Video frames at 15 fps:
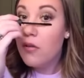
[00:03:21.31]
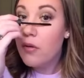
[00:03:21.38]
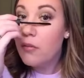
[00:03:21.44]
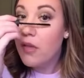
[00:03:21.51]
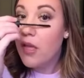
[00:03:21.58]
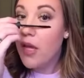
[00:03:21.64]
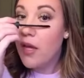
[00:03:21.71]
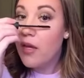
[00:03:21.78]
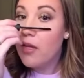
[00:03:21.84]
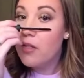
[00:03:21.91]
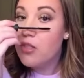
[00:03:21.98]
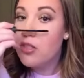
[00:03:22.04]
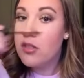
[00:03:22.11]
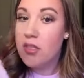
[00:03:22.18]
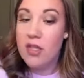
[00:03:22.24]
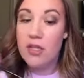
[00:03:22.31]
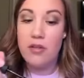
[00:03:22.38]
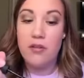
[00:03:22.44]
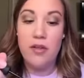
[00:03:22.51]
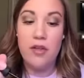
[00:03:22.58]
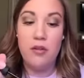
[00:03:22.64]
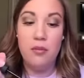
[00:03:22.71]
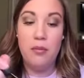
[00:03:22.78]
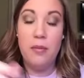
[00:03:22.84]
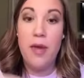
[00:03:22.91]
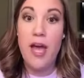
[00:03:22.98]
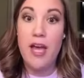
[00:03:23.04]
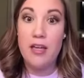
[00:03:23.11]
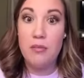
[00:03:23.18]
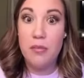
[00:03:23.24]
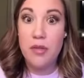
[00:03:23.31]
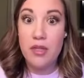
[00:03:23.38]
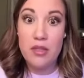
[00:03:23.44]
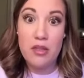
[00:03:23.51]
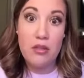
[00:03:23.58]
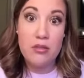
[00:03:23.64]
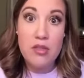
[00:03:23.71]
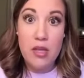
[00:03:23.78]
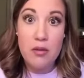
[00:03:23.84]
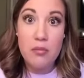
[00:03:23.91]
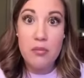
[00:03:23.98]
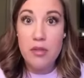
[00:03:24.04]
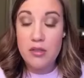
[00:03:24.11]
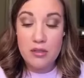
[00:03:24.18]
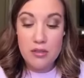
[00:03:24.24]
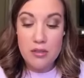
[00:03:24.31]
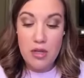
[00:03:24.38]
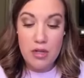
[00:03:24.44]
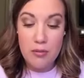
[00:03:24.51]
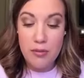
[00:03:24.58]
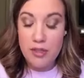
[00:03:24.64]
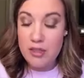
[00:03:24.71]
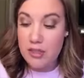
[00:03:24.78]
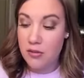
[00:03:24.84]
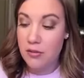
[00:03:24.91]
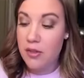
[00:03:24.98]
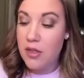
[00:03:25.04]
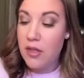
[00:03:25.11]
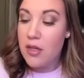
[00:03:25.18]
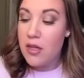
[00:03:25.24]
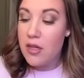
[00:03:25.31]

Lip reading: from that and just kind of help pat and pick those up. It's not a big deal.